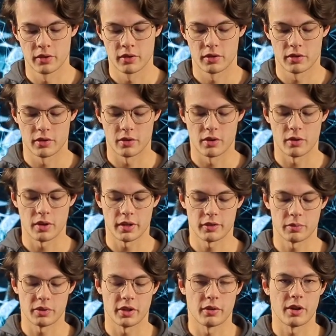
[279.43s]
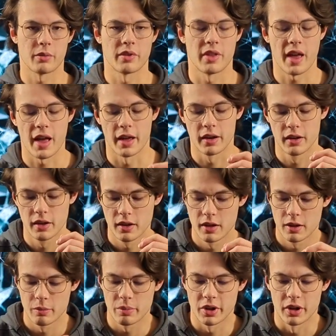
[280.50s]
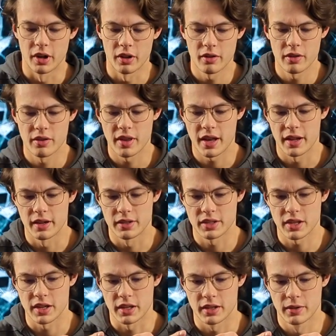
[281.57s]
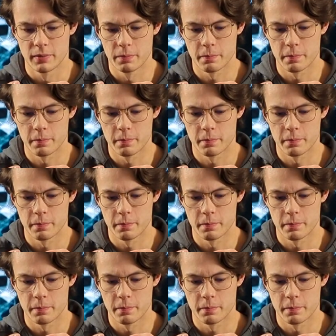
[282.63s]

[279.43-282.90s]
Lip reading: so I'll have to play around with that. But other than that, it's like,